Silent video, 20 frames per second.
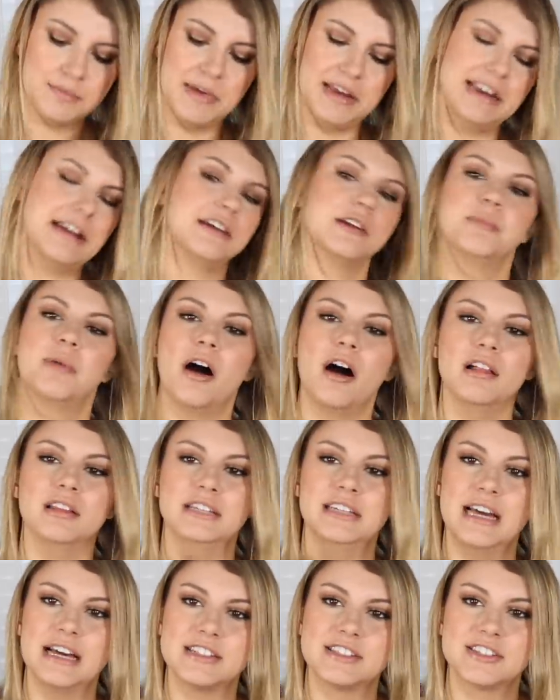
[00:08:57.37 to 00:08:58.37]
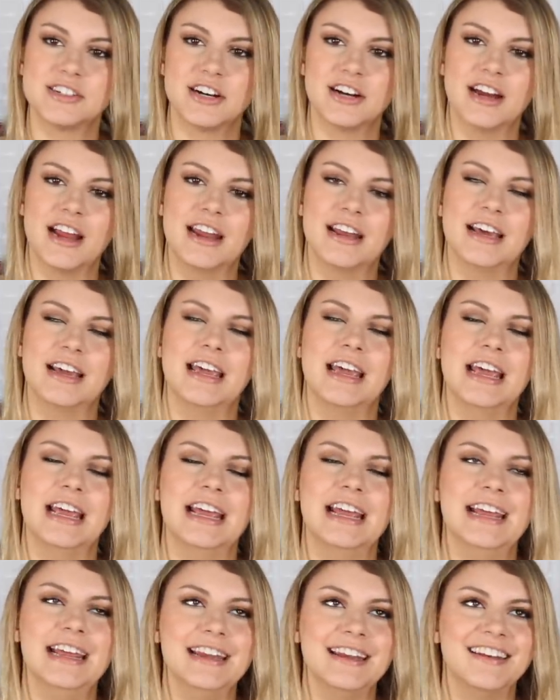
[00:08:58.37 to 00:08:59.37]
made out of polyester and I
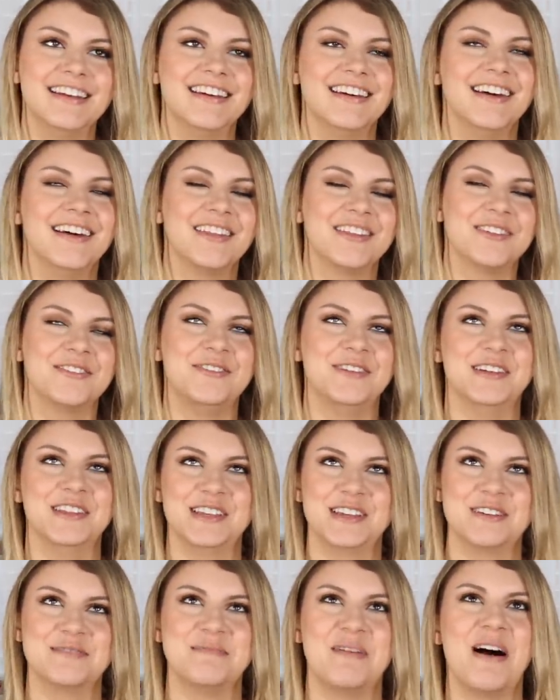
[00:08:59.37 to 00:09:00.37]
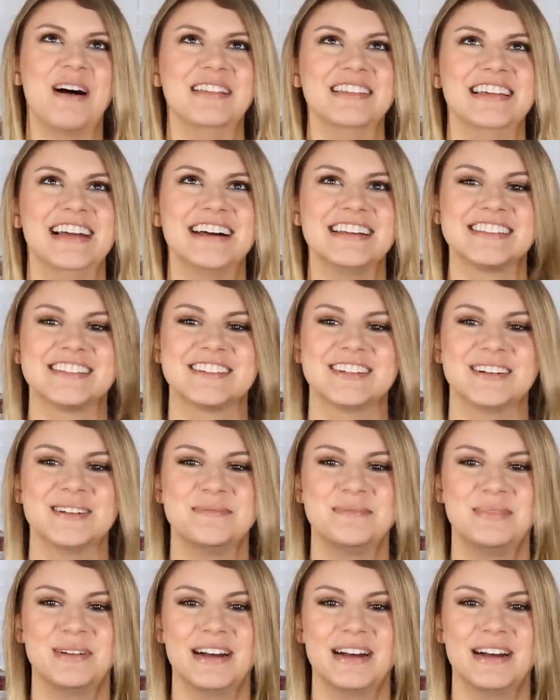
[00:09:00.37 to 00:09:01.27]
hate the feeling of polyester,